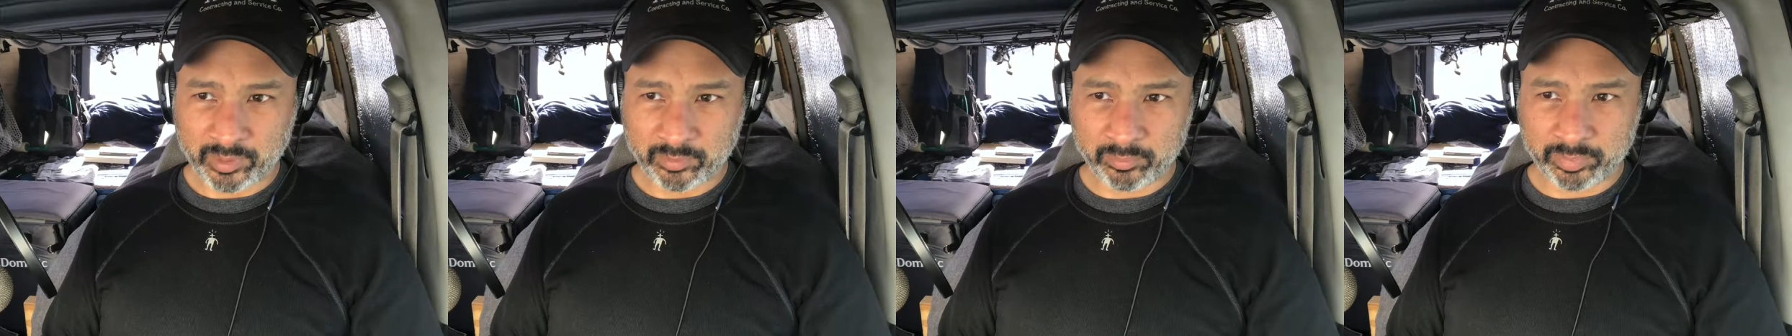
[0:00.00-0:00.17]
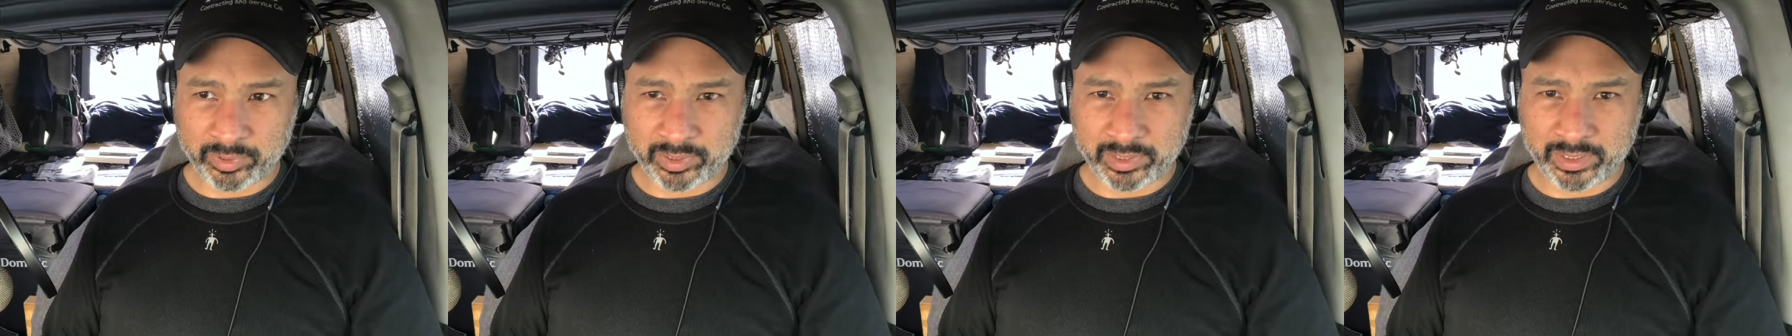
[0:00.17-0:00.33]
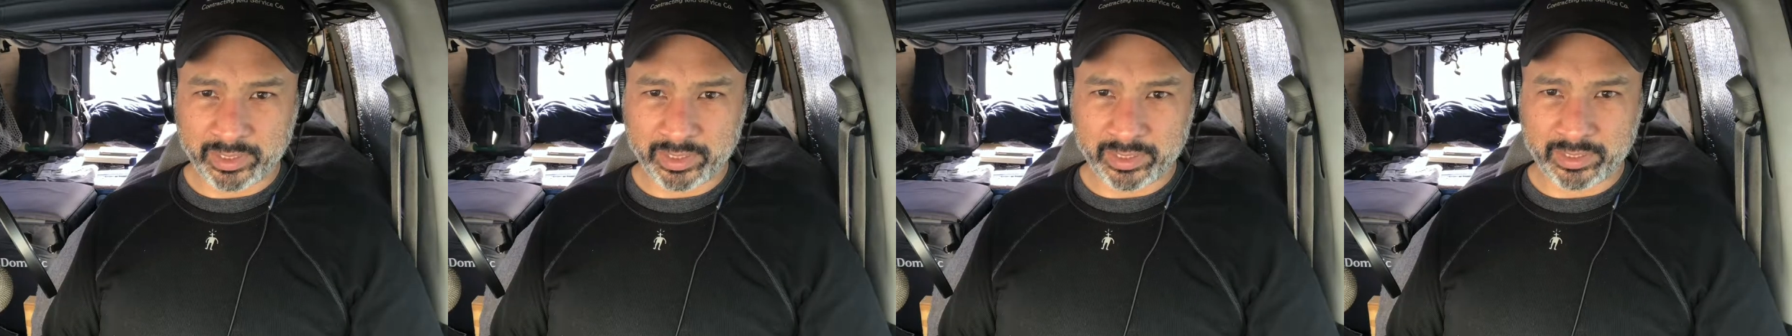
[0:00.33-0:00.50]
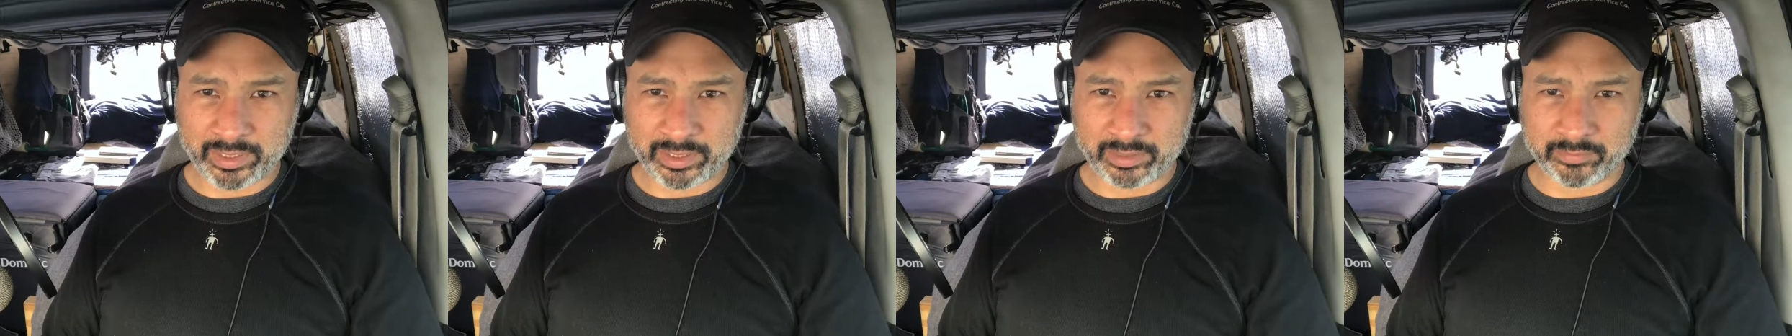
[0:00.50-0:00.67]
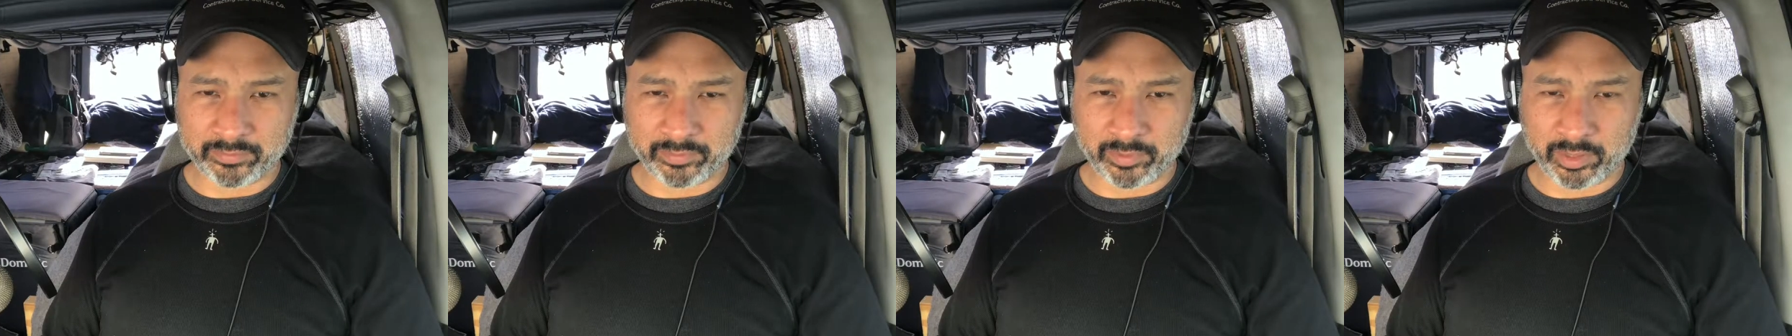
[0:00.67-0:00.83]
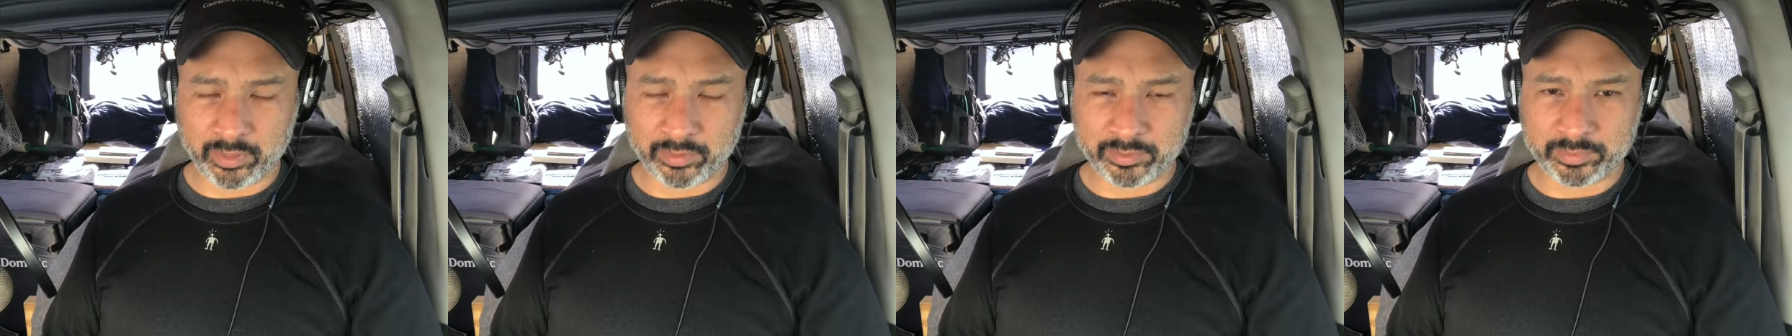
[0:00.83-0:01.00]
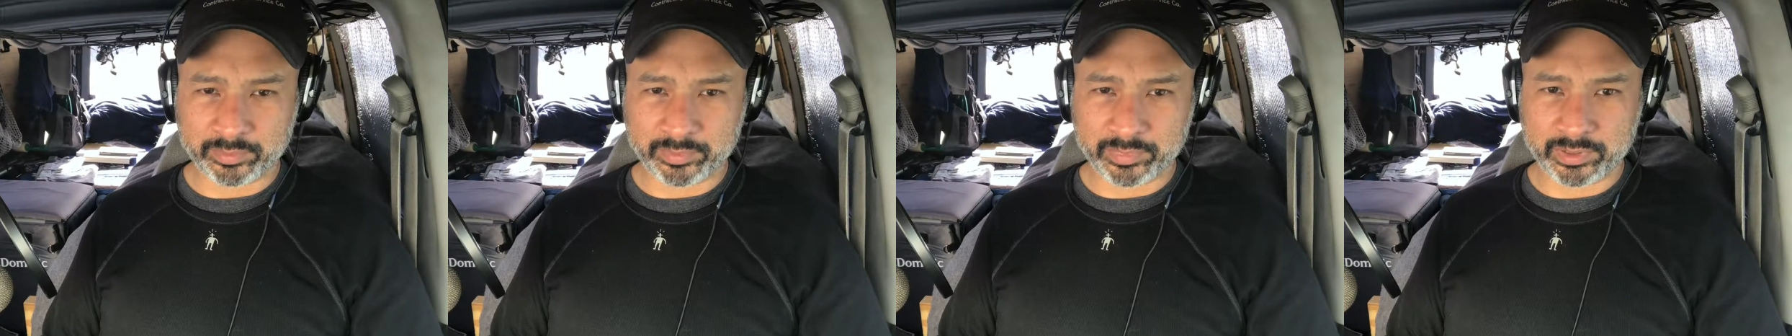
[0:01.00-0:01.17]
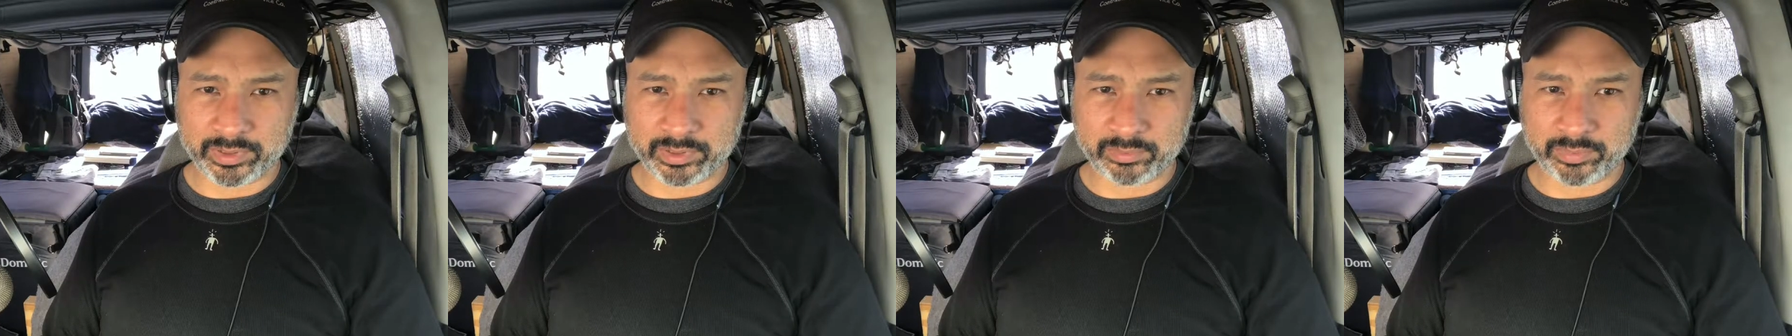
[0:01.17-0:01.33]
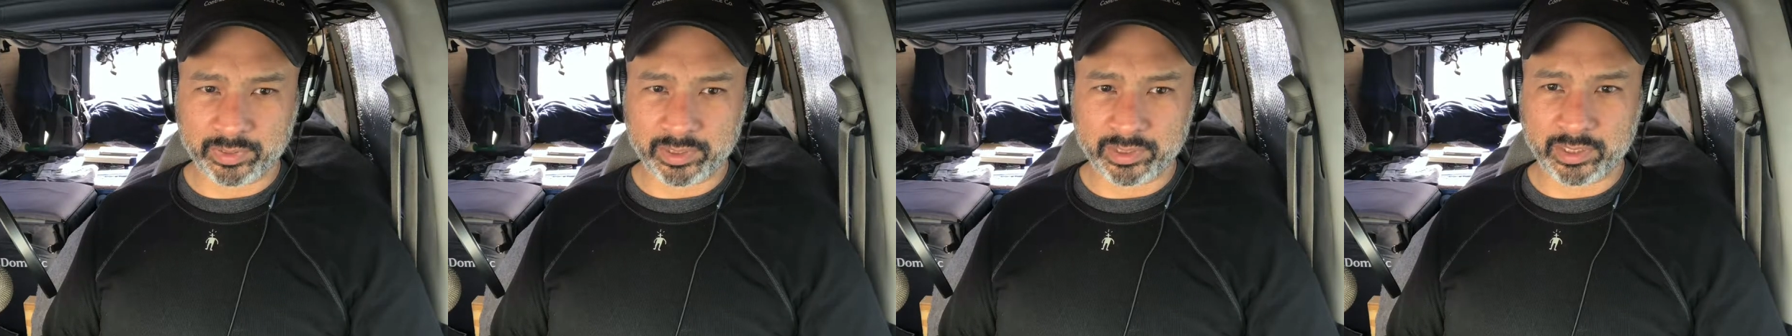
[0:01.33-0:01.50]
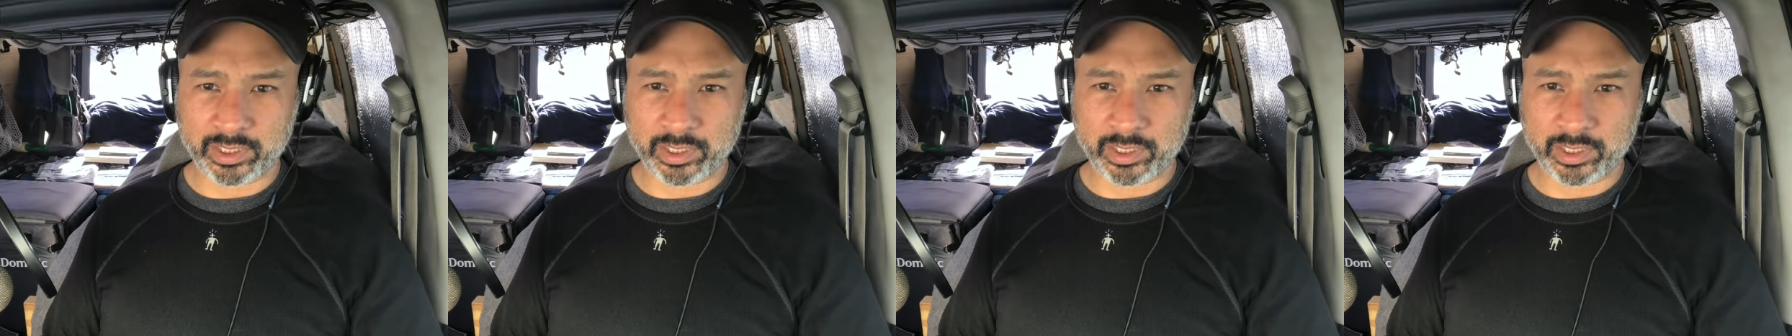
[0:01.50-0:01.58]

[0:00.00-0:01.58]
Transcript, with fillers: but it involves me being